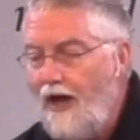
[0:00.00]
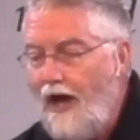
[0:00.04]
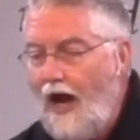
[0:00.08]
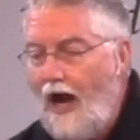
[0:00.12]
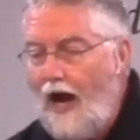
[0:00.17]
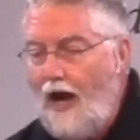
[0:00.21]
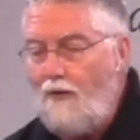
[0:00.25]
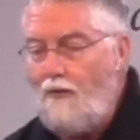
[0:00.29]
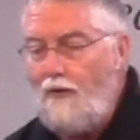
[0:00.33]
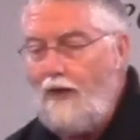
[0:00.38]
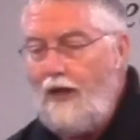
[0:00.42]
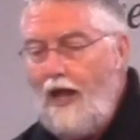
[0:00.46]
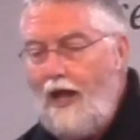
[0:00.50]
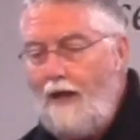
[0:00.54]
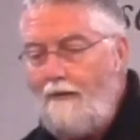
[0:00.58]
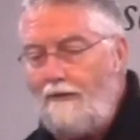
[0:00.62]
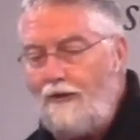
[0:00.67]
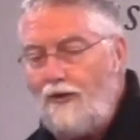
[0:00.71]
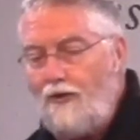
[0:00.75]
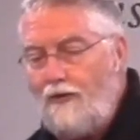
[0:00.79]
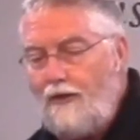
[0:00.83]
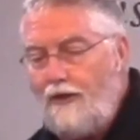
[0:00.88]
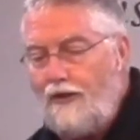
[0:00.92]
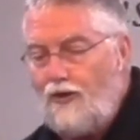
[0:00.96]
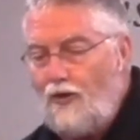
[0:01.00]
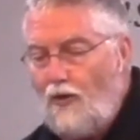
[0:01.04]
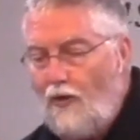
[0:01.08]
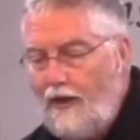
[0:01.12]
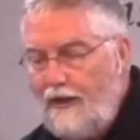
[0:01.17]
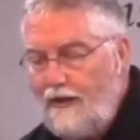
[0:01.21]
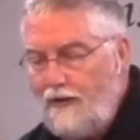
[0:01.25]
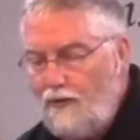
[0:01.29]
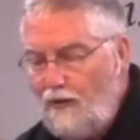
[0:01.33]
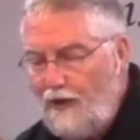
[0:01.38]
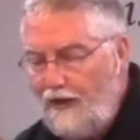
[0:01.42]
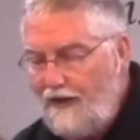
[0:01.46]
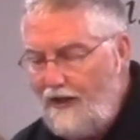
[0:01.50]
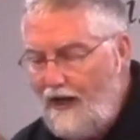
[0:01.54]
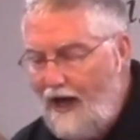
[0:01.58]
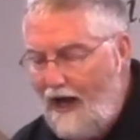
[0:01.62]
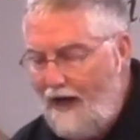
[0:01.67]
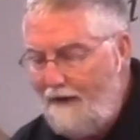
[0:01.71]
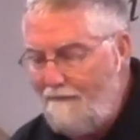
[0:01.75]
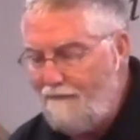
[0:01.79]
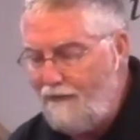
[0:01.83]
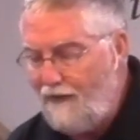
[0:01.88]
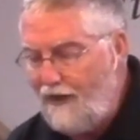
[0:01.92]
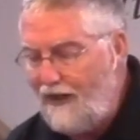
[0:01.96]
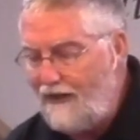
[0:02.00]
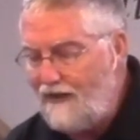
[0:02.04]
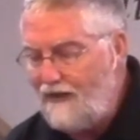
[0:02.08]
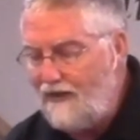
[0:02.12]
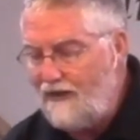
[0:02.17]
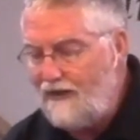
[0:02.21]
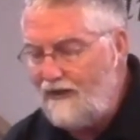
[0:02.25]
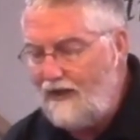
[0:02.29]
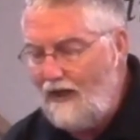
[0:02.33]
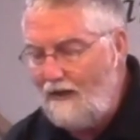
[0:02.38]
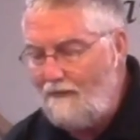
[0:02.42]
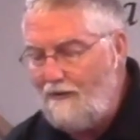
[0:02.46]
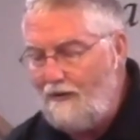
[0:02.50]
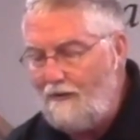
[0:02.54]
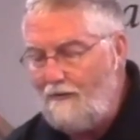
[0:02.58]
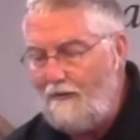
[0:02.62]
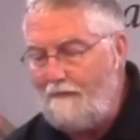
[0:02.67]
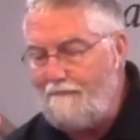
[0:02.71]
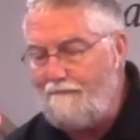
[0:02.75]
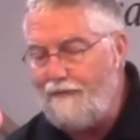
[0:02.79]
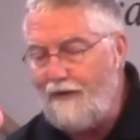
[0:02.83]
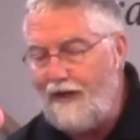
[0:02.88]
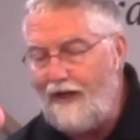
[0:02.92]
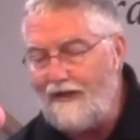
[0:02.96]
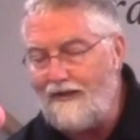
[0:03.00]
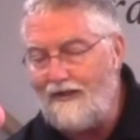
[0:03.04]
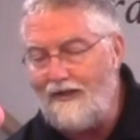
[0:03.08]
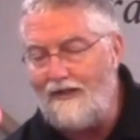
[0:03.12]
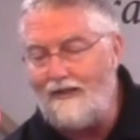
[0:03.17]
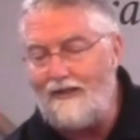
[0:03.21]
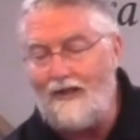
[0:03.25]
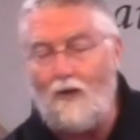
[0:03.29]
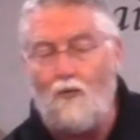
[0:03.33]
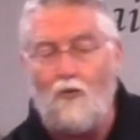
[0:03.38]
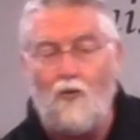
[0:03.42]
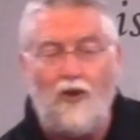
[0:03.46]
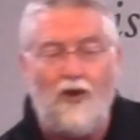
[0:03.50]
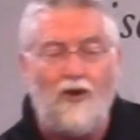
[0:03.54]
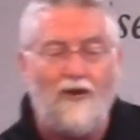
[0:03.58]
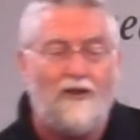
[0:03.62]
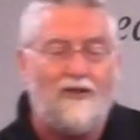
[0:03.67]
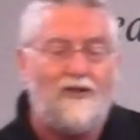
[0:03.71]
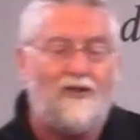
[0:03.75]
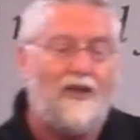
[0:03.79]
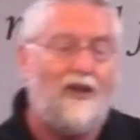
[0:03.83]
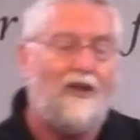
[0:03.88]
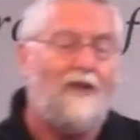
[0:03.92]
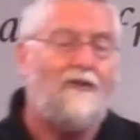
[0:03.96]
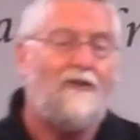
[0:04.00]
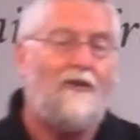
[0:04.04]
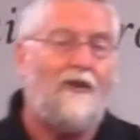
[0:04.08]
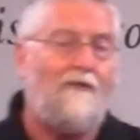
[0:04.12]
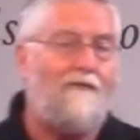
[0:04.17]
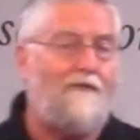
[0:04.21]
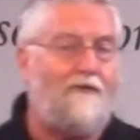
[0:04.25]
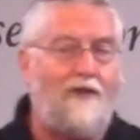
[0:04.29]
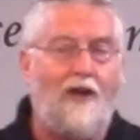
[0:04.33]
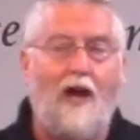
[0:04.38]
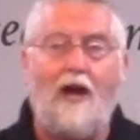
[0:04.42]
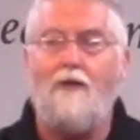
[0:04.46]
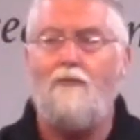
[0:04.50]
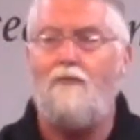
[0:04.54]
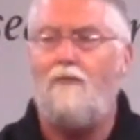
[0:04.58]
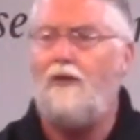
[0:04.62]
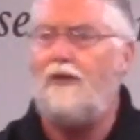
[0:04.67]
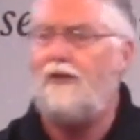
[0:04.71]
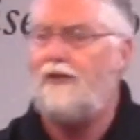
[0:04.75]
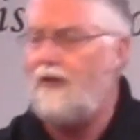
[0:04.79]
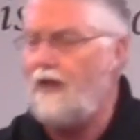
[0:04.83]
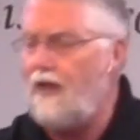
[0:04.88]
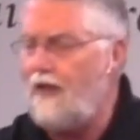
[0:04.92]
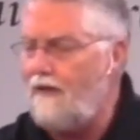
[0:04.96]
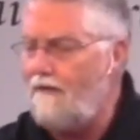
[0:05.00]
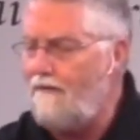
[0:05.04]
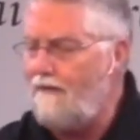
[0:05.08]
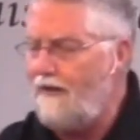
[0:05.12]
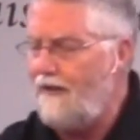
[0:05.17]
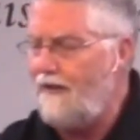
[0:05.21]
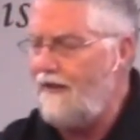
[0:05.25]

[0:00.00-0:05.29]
Are we able to rejoice when God blesses someone with blessings that we ourselves have not received?